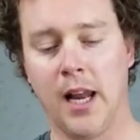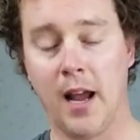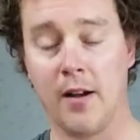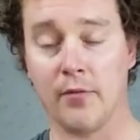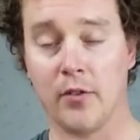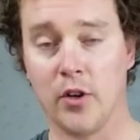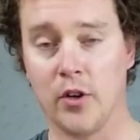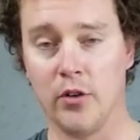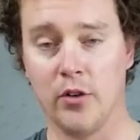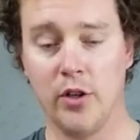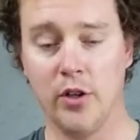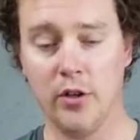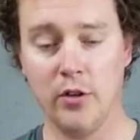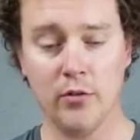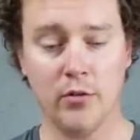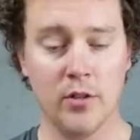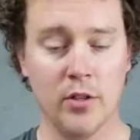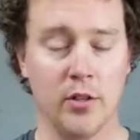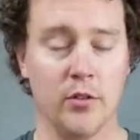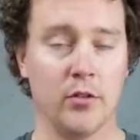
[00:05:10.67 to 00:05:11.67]
after you
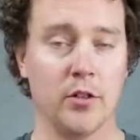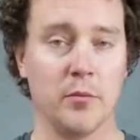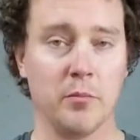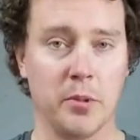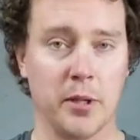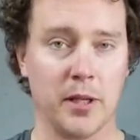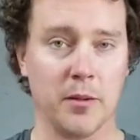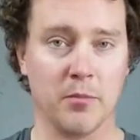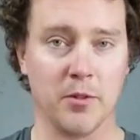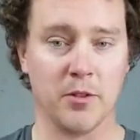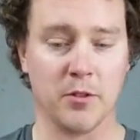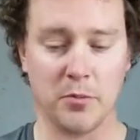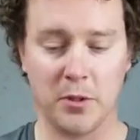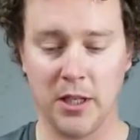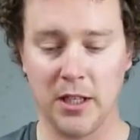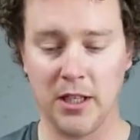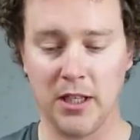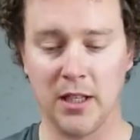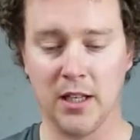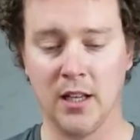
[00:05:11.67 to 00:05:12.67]
do, you can pick up the
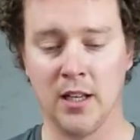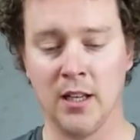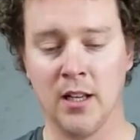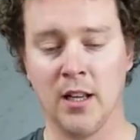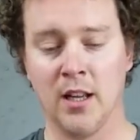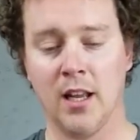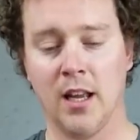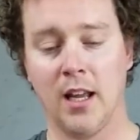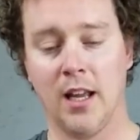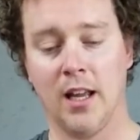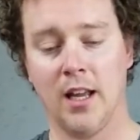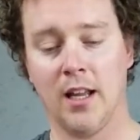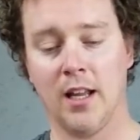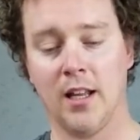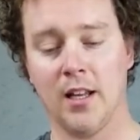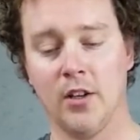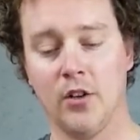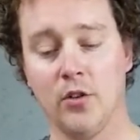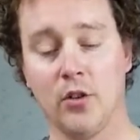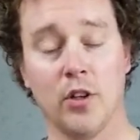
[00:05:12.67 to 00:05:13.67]
speed
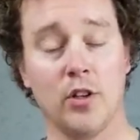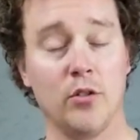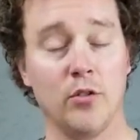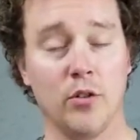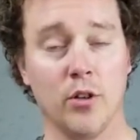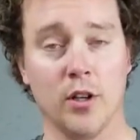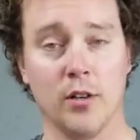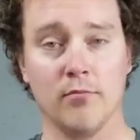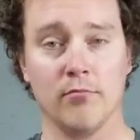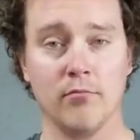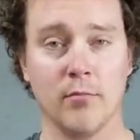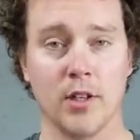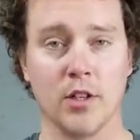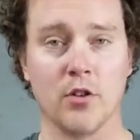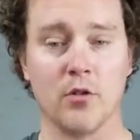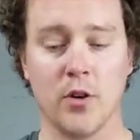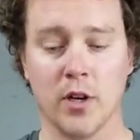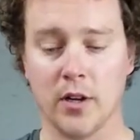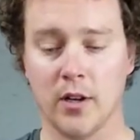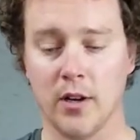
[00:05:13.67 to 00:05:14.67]
and you can do it
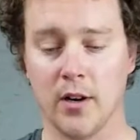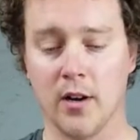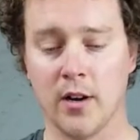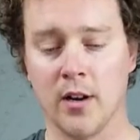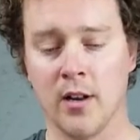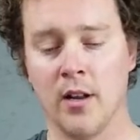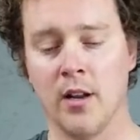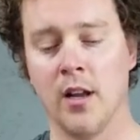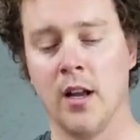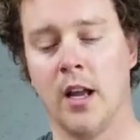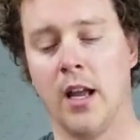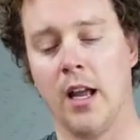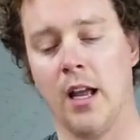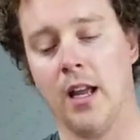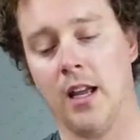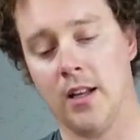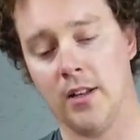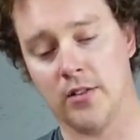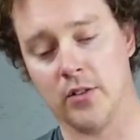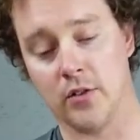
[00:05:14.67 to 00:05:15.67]
much quicker.
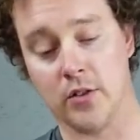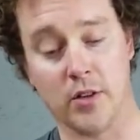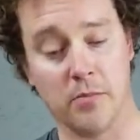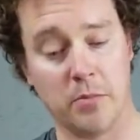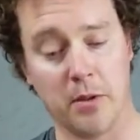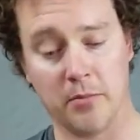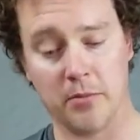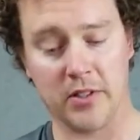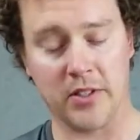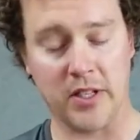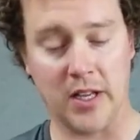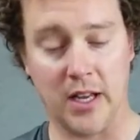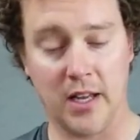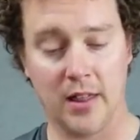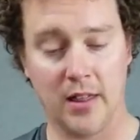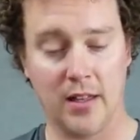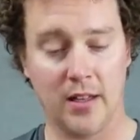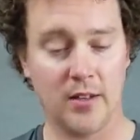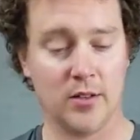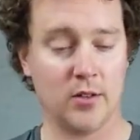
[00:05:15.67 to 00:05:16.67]
And so some people say
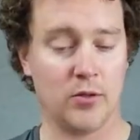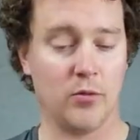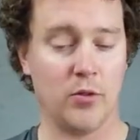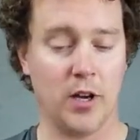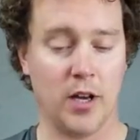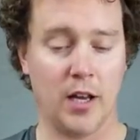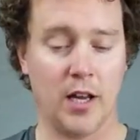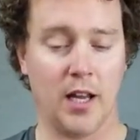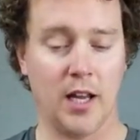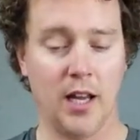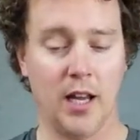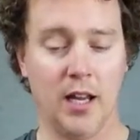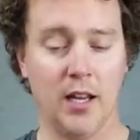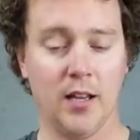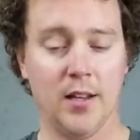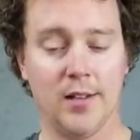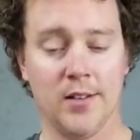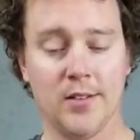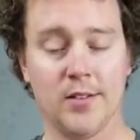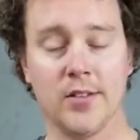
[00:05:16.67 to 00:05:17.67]
this way
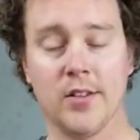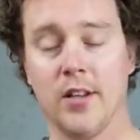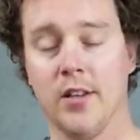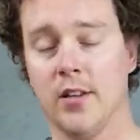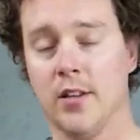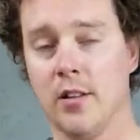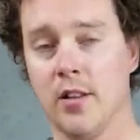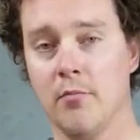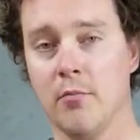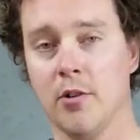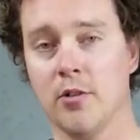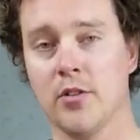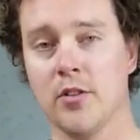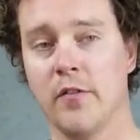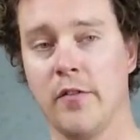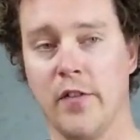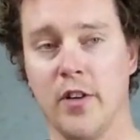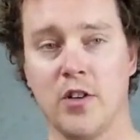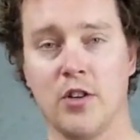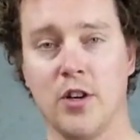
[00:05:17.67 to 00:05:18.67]
is the most
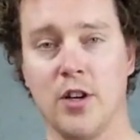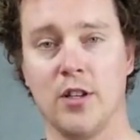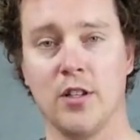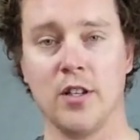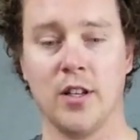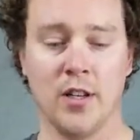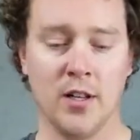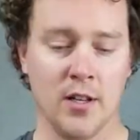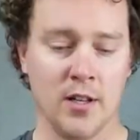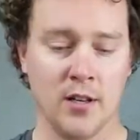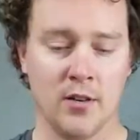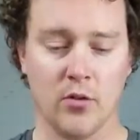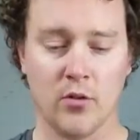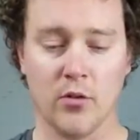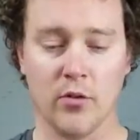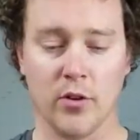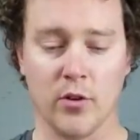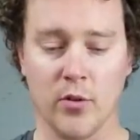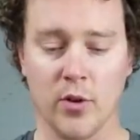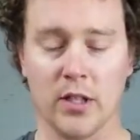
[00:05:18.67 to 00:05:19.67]
efficient
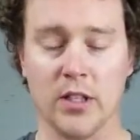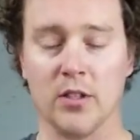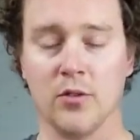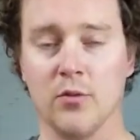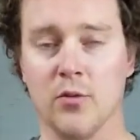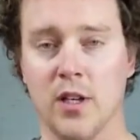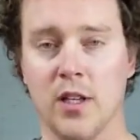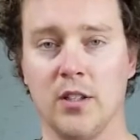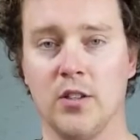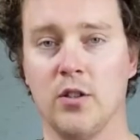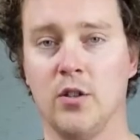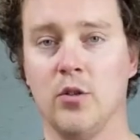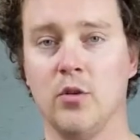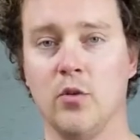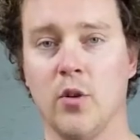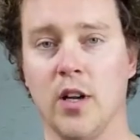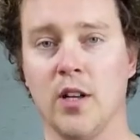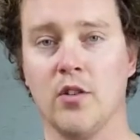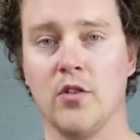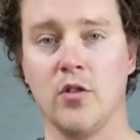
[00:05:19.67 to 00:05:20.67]
or the quickest way to
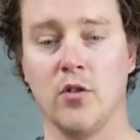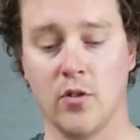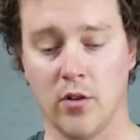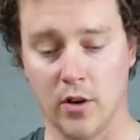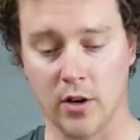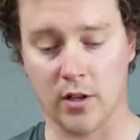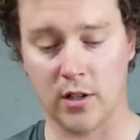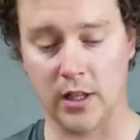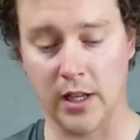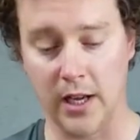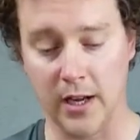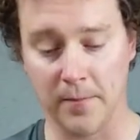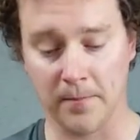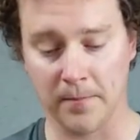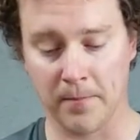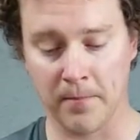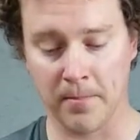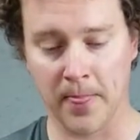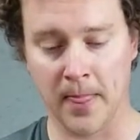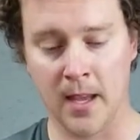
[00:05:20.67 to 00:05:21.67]
wedge your clay.
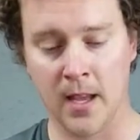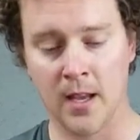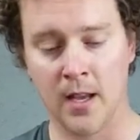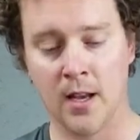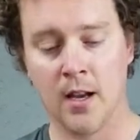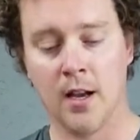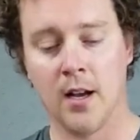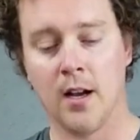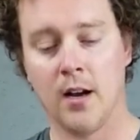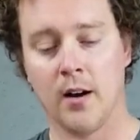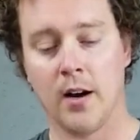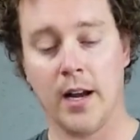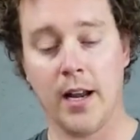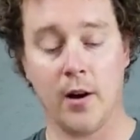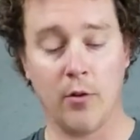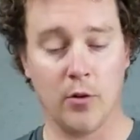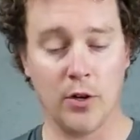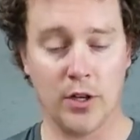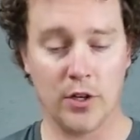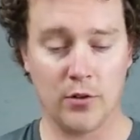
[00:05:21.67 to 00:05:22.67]
All right,
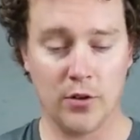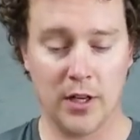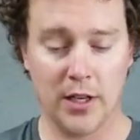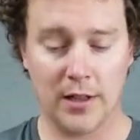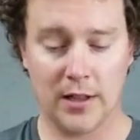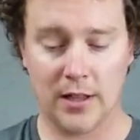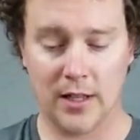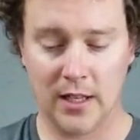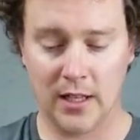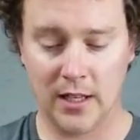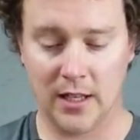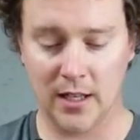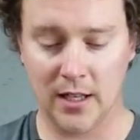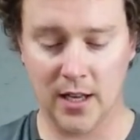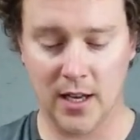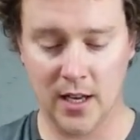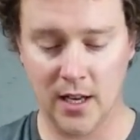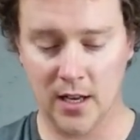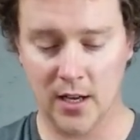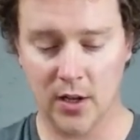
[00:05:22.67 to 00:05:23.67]
now once you get you